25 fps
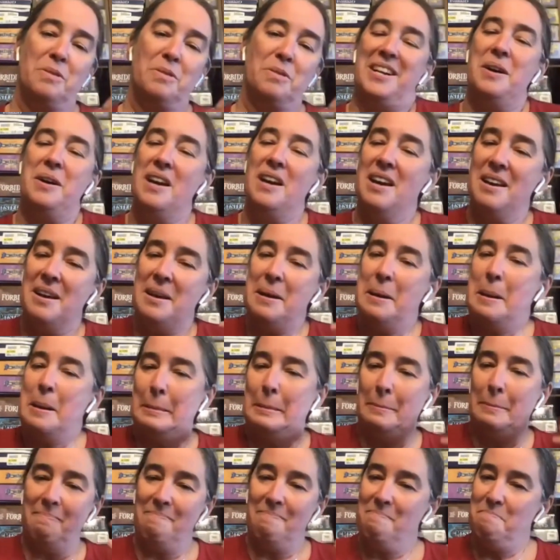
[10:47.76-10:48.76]
So that
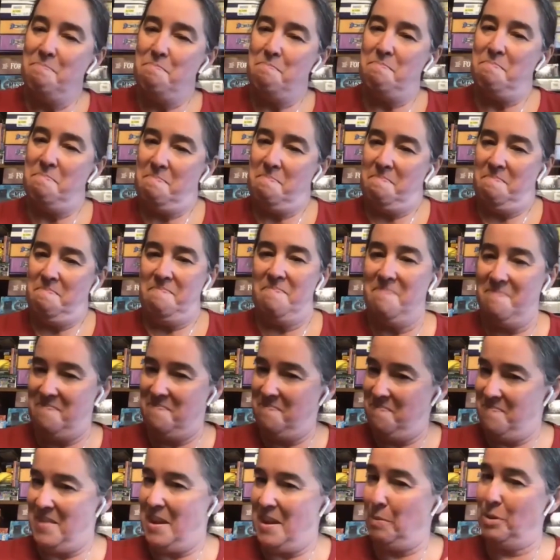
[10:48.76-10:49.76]
you know,
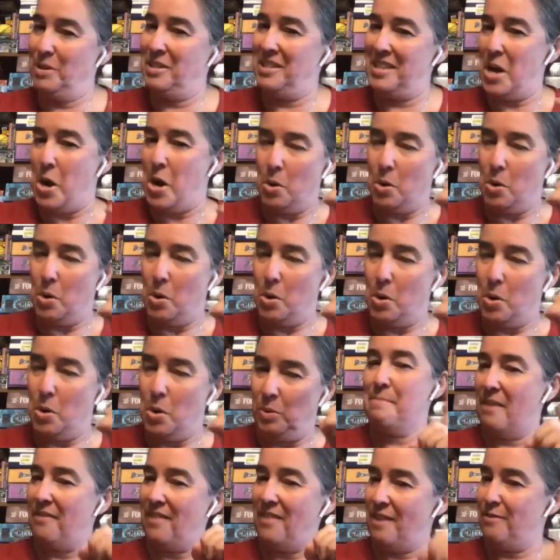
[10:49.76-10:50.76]
that was the
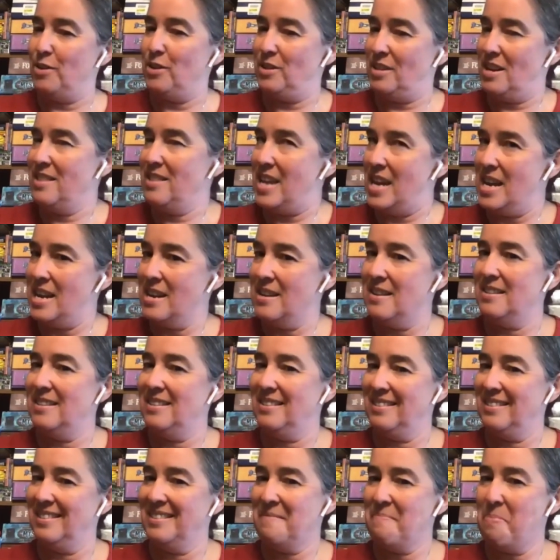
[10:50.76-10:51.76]
only time I've ever
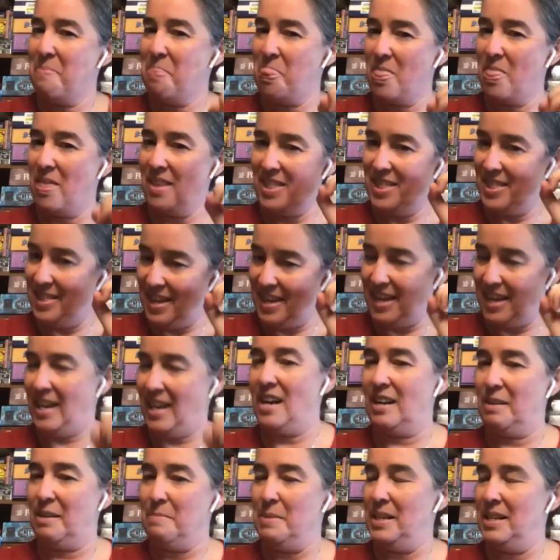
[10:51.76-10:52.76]
done that
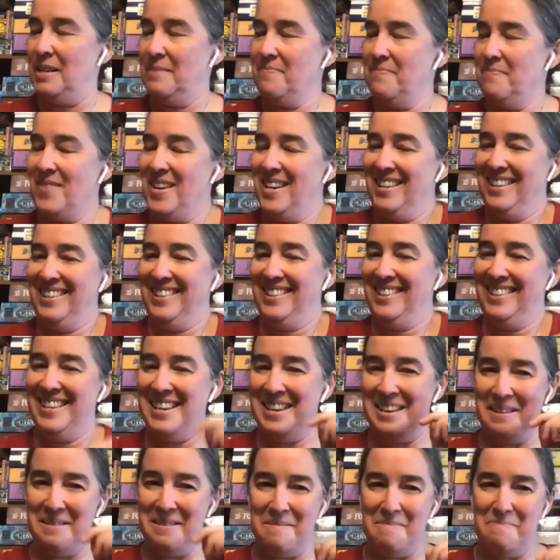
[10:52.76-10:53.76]
got committed.
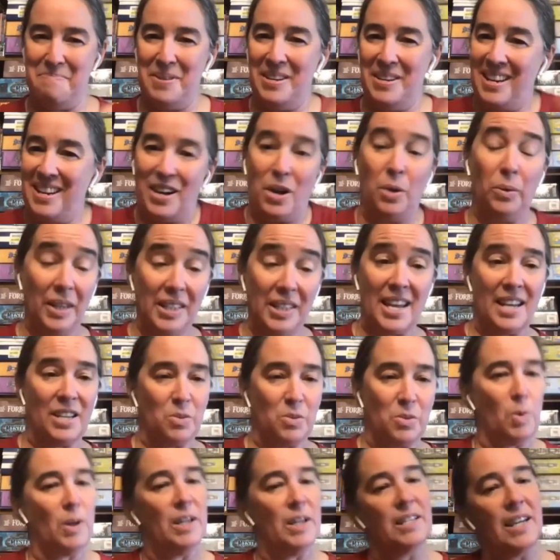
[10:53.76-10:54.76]
But it
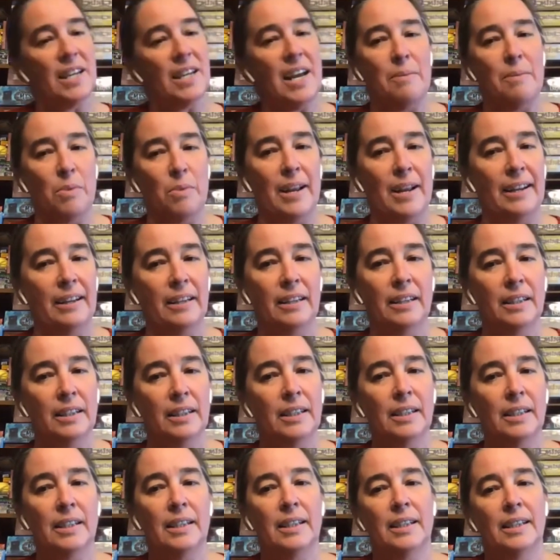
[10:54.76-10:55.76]
only takes one time,
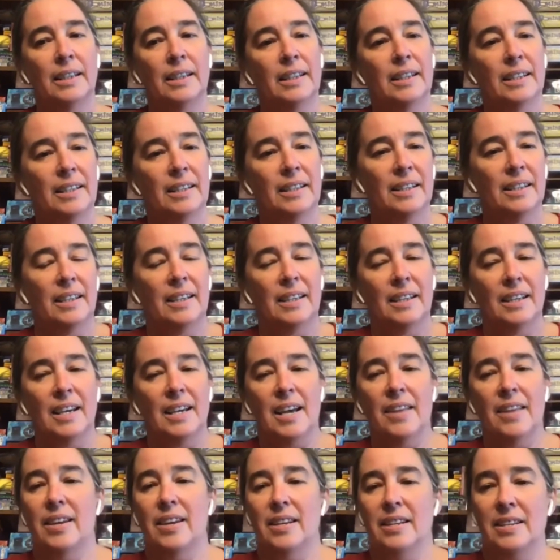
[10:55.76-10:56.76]
right?
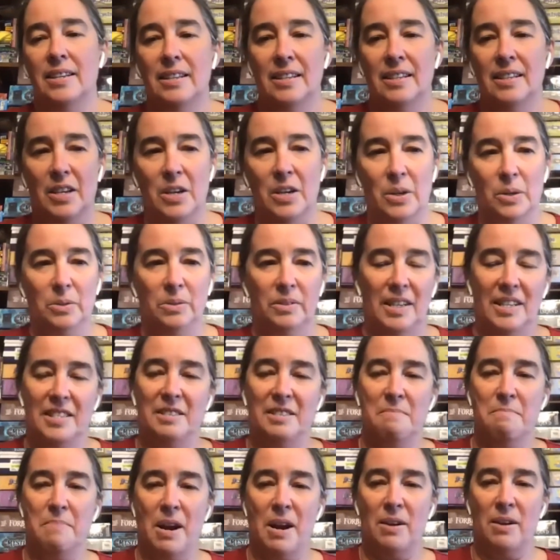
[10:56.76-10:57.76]
And then, you
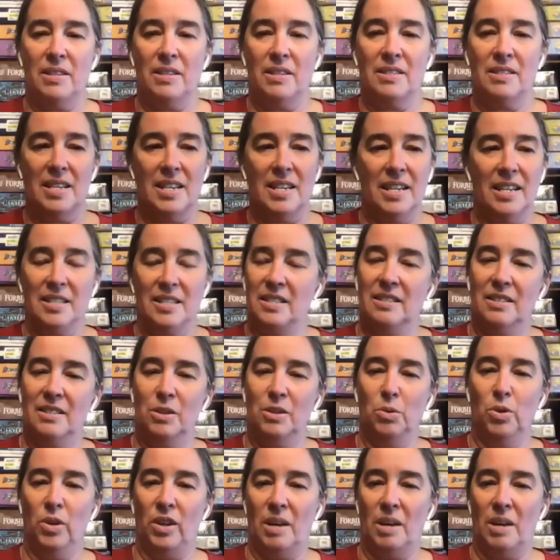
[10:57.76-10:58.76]
know, it's
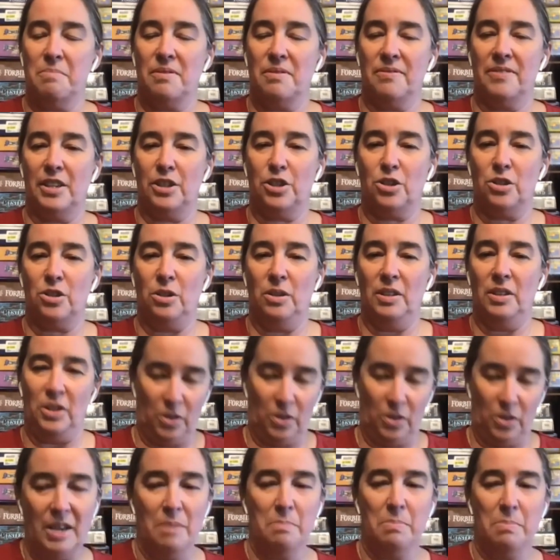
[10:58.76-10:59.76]
embarrassing and you look
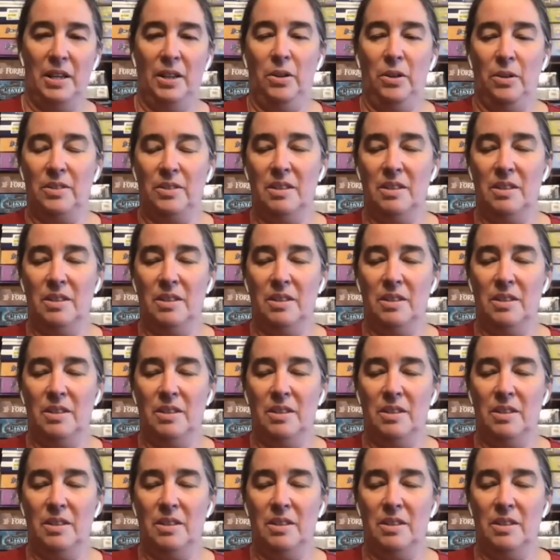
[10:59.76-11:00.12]
unprofessional and your